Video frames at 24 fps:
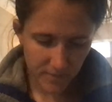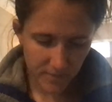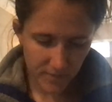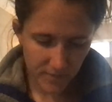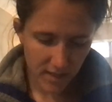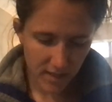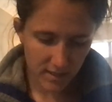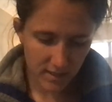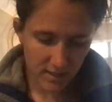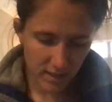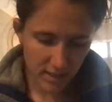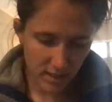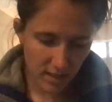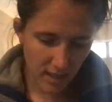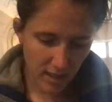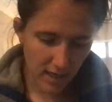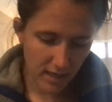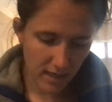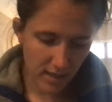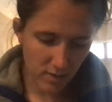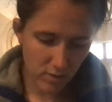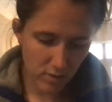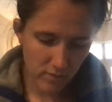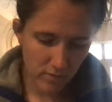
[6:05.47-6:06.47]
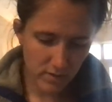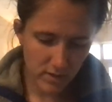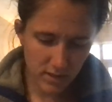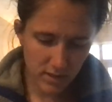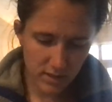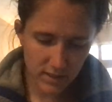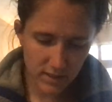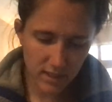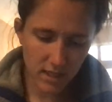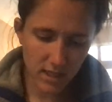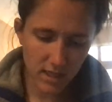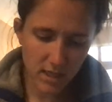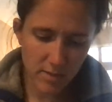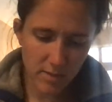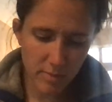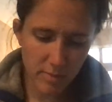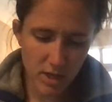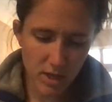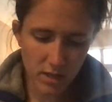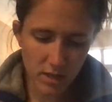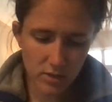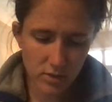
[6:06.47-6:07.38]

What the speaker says: As they glided over the sea, he began